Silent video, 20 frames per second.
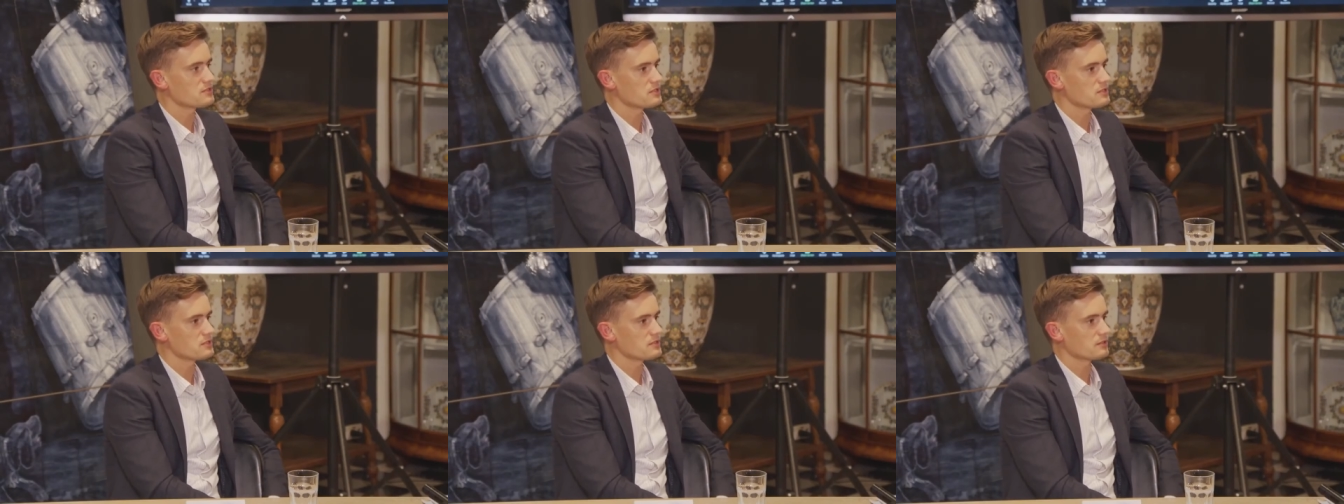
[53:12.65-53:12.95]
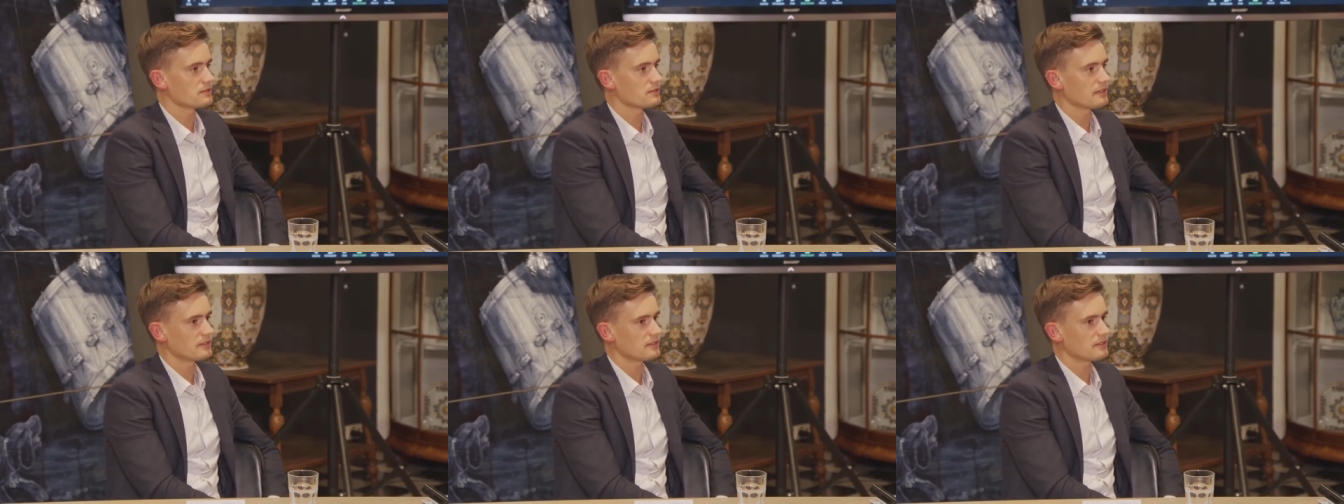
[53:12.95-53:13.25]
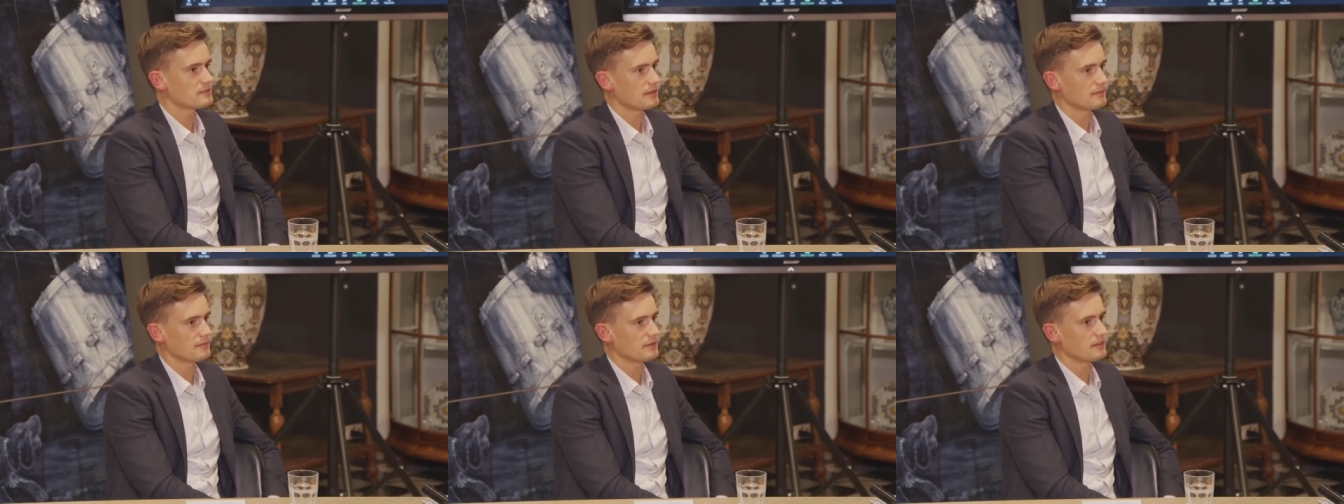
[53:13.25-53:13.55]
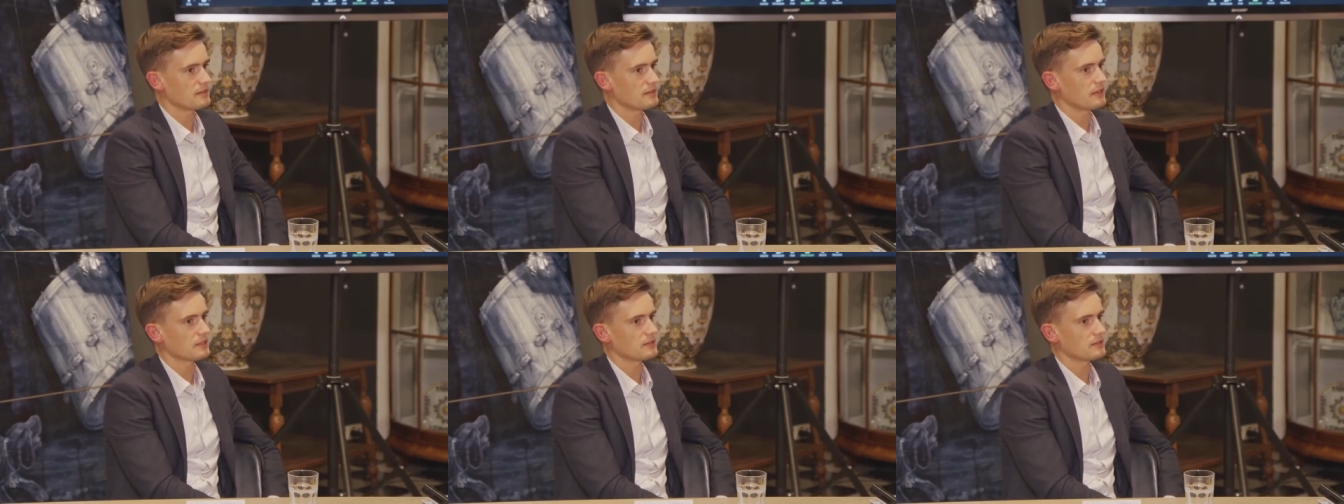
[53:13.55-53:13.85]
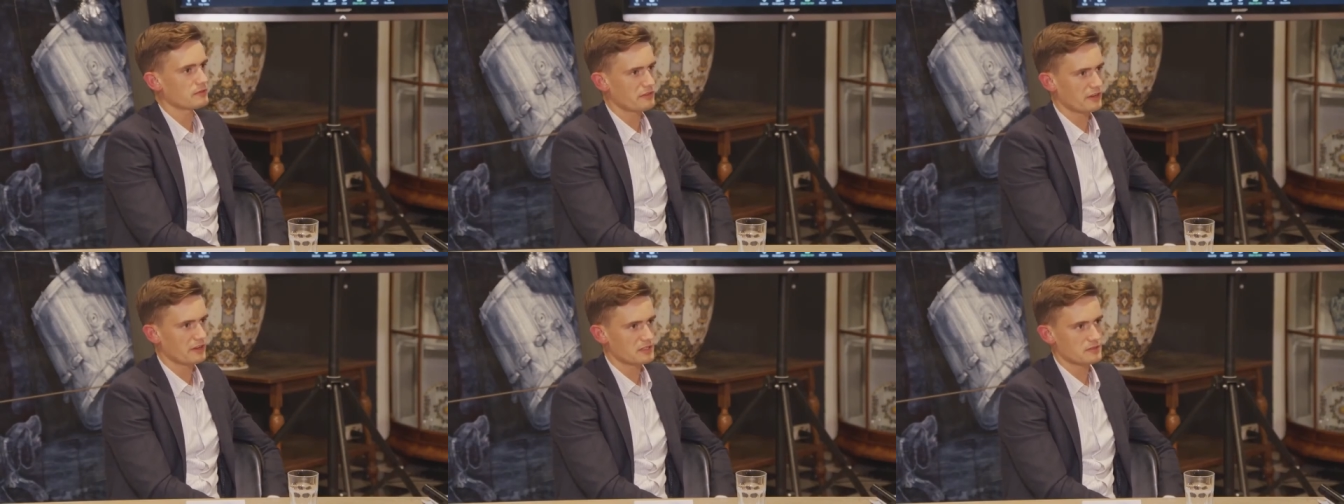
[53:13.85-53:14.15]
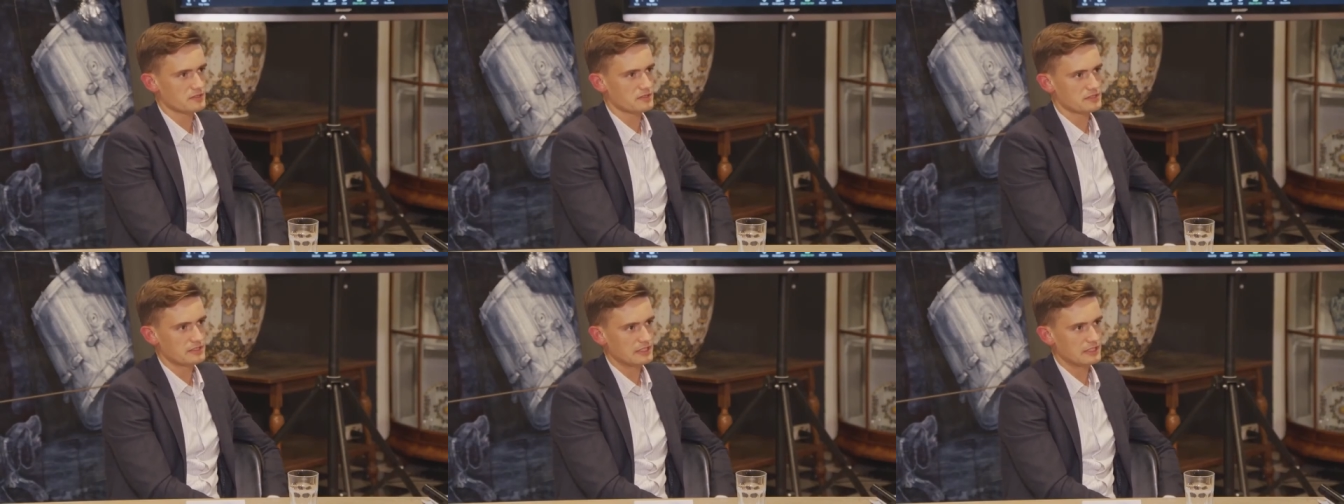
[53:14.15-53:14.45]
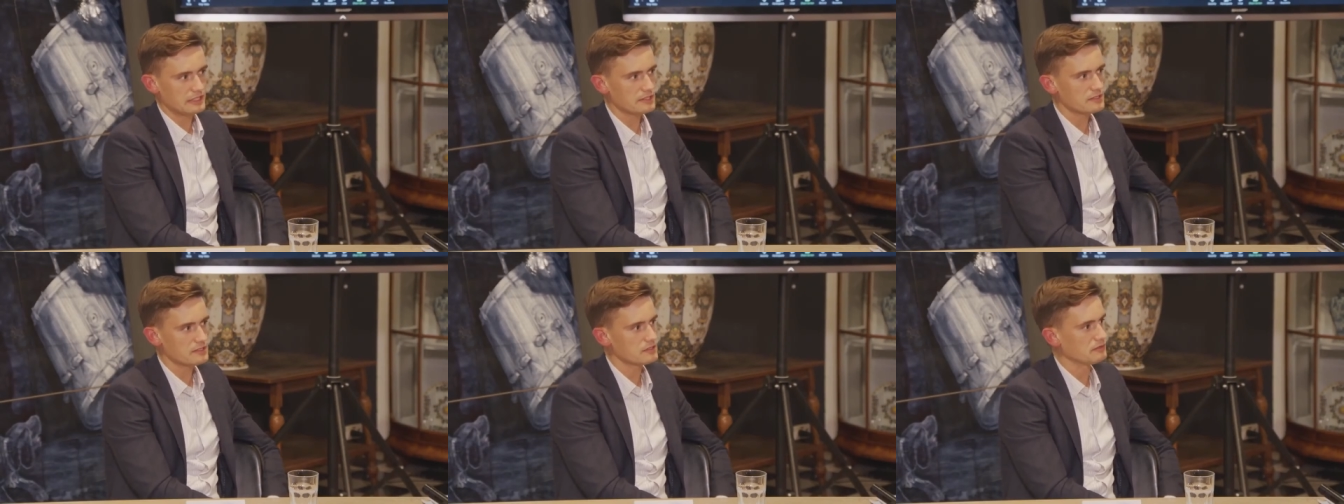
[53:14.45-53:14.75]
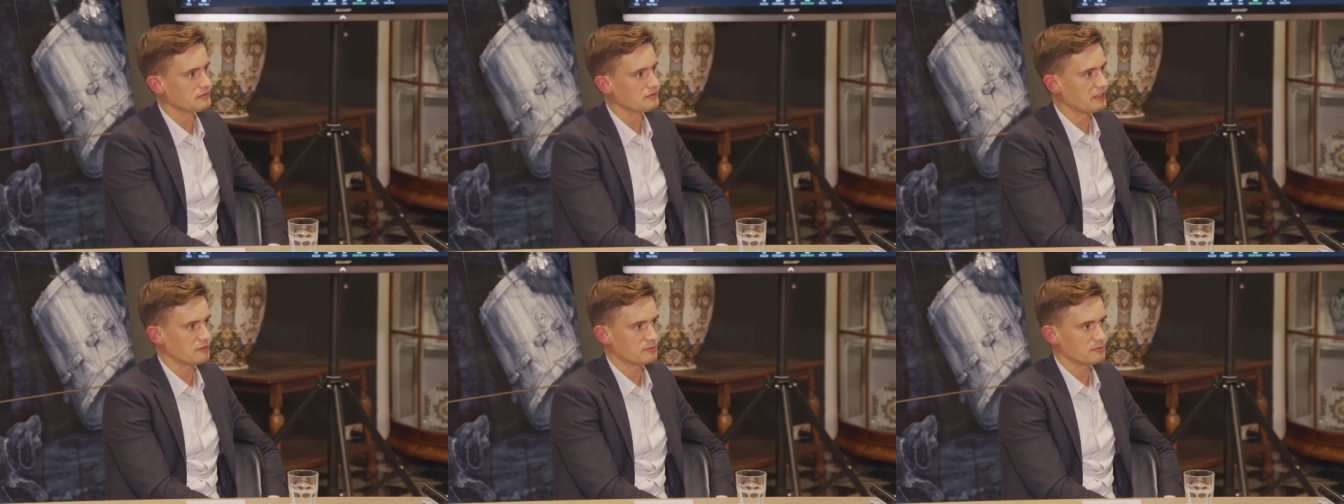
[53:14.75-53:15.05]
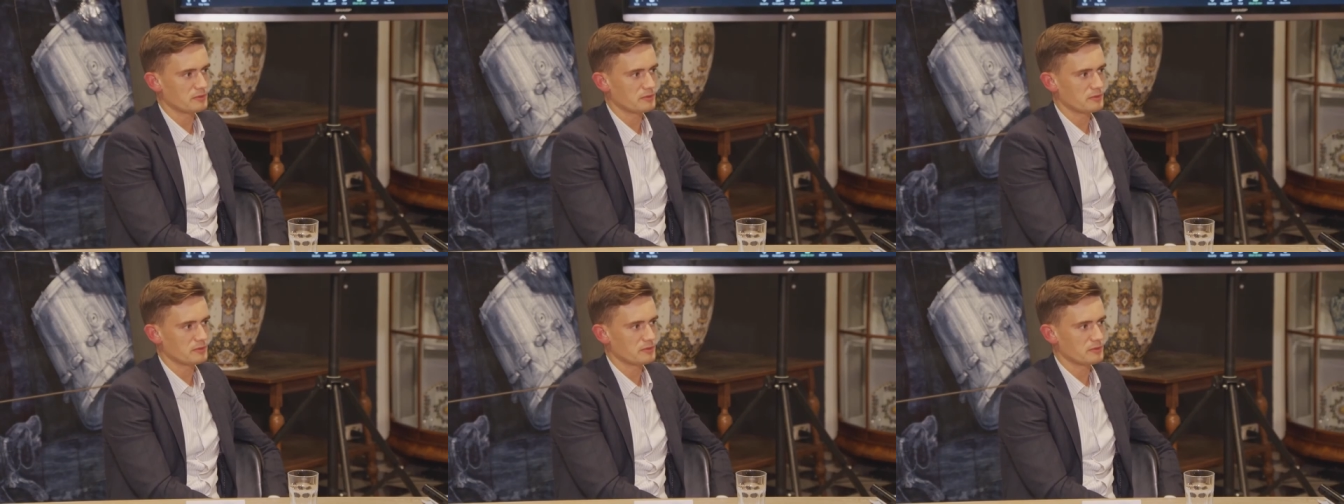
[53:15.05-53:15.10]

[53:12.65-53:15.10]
just around the time that the other factories didn't survive,